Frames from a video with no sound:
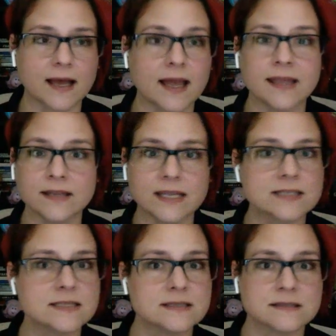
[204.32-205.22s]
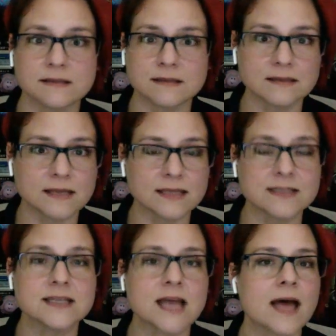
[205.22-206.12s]
and it's
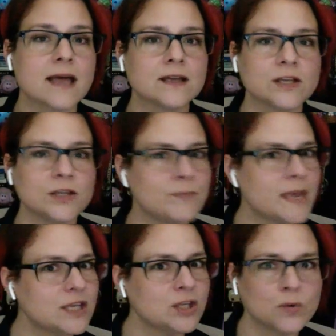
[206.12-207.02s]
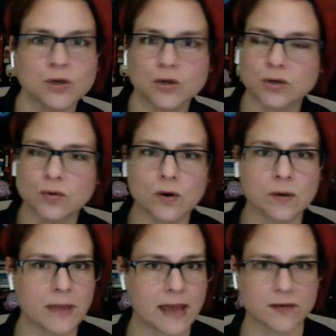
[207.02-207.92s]
not making you a good or
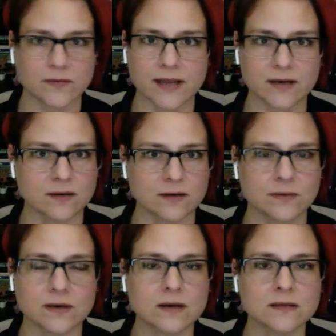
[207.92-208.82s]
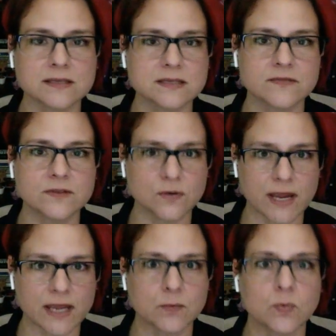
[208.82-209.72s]
a bad writer. Regardless of the
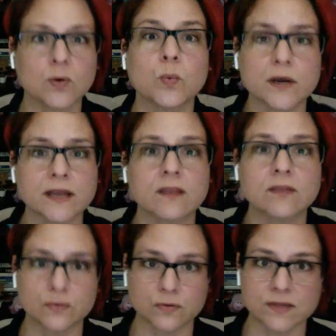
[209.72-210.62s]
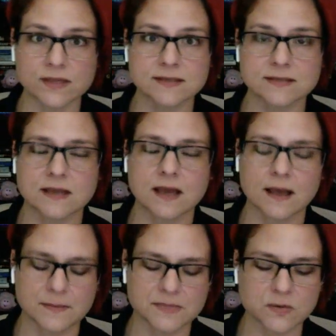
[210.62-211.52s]
grade, we're working through this,
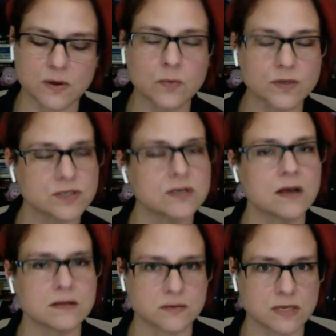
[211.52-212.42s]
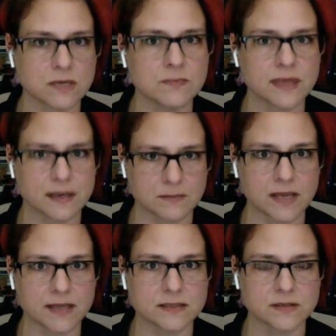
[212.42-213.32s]
so I want you to also keep that in
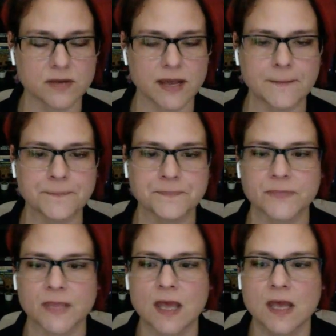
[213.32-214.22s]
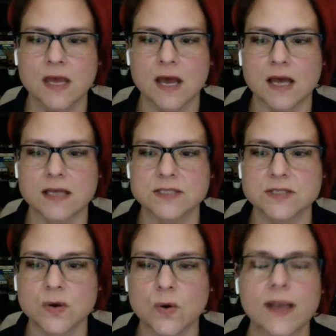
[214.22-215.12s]
mind, okay?
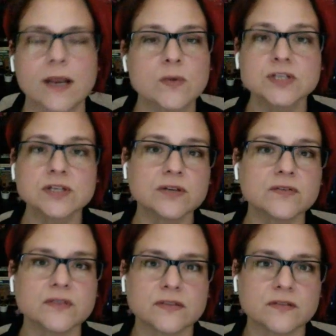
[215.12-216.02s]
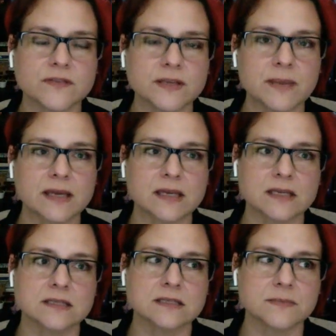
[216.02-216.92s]
And I want you to note that the feedback
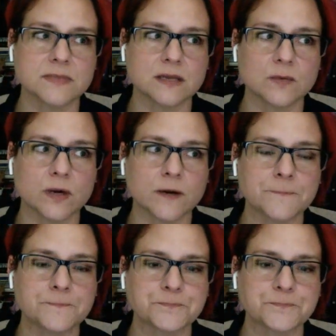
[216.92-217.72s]
is something where